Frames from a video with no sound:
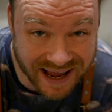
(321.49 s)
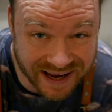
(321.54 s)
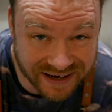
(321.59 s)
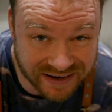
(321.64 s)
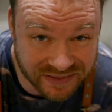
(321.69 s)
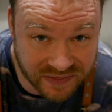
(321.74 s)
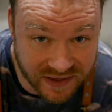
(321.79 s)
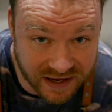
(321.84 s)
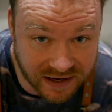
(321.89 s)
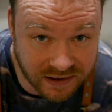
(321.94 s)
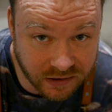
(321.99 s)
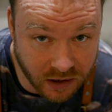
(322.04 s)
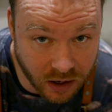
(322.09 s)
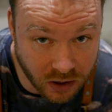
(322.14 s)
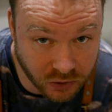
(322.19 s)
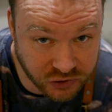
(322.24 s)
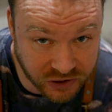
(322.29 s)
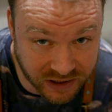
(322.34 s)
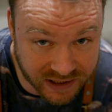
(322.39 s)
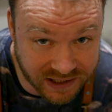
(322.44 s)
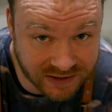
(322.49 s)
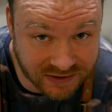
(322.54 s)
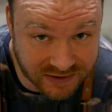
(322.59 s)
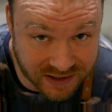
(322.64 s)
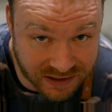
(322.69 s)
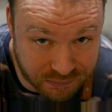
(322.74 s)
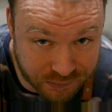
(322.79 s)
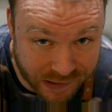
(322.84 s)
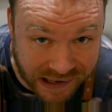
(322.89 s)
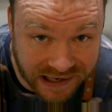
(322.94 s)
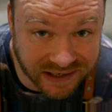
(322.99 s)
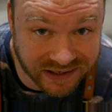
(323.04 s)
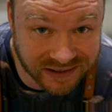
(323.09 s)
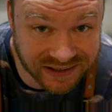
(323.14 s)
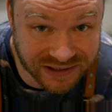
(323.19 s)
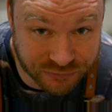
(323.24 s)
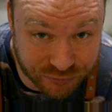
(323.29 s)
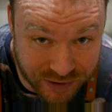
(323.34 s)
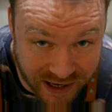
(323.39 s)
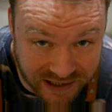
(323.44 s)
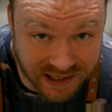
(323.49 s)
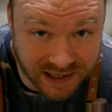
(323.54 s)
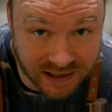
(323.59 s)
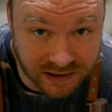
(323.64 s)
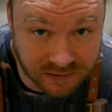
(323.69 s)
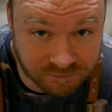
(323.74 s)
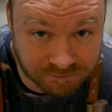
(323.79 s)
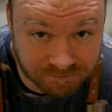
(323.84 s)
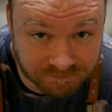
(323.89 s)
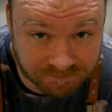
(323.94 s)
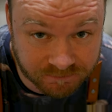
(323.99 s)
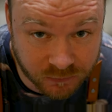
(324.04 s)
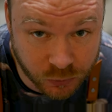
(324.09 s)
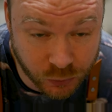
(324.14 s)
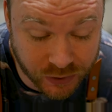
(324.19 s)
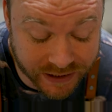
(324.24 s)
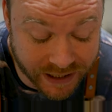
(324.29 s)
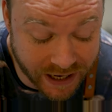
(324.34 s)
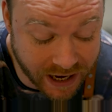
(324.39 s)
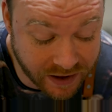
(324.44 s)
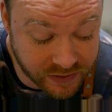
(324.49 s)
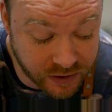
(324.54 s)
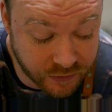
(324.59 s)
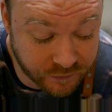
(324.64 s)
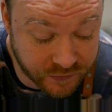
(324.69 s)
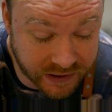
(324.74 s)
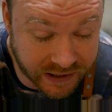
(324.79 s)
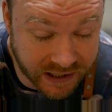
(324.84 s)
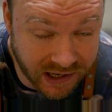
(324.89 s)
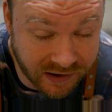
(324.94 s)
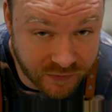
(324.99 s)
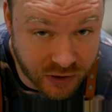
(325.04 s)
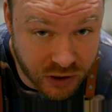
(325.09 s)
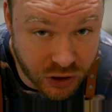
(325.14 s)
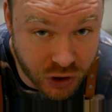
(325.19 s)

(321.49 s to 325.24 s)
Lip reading: And I think our chicken skin bacon is ready. Should we get it out of the oven and have a